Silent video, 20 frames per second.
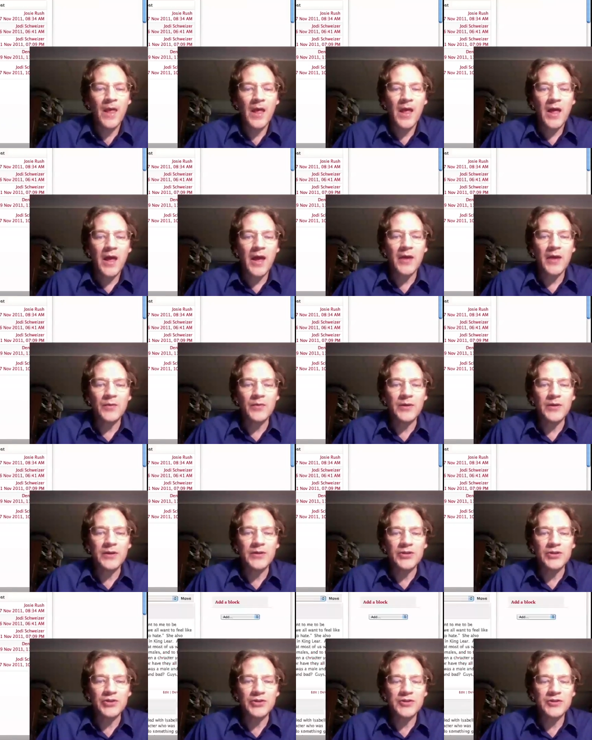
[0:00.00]
and we
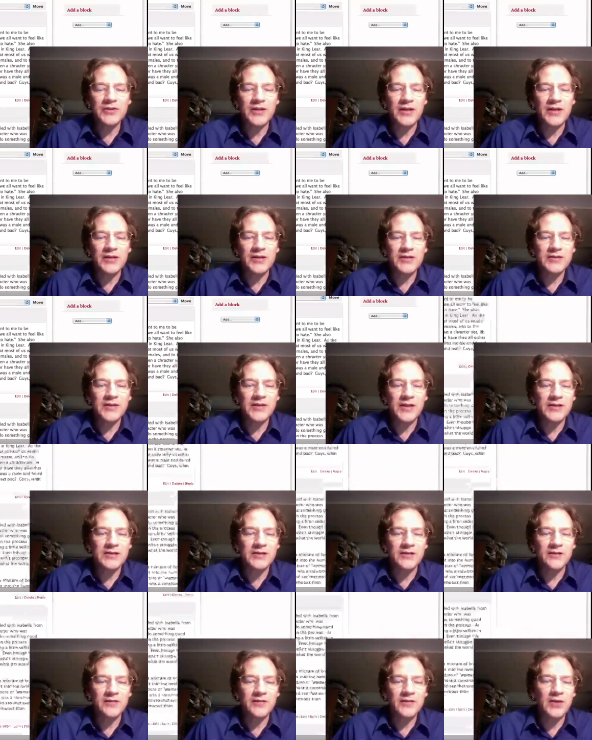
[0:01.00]
can just get a
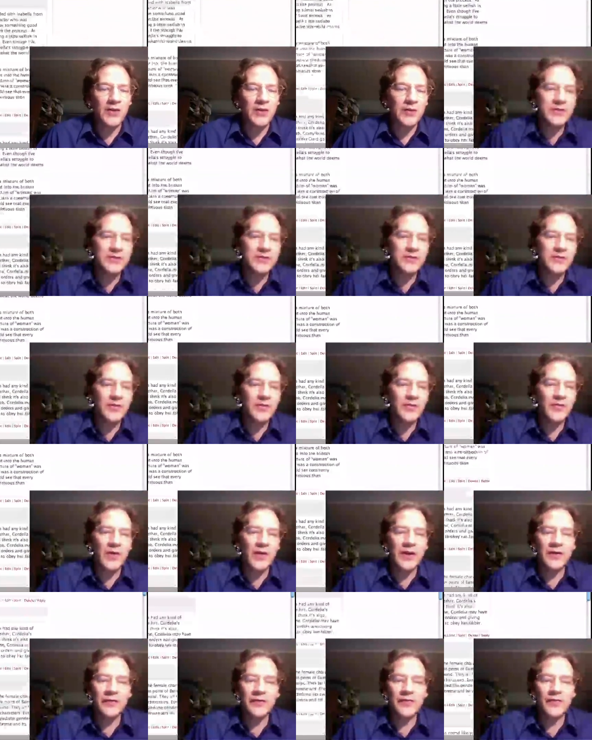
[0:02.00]
sense of, it's a
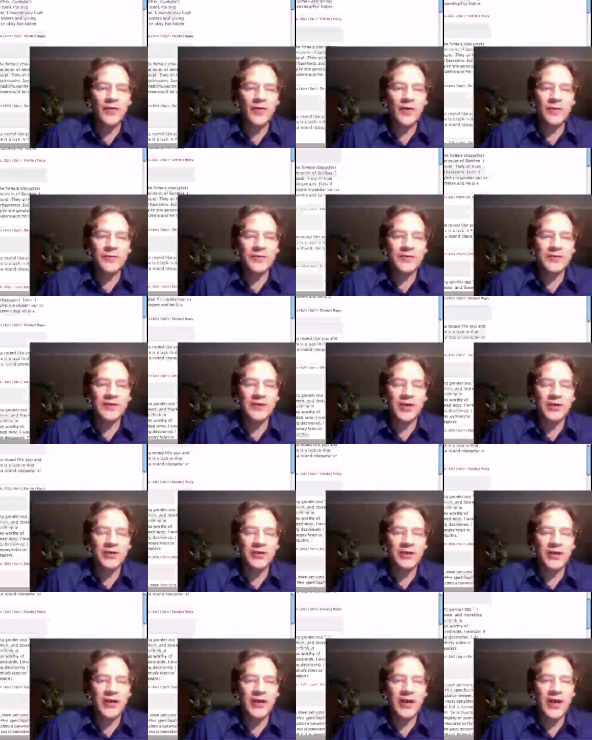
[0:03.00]
threaded forum discussion like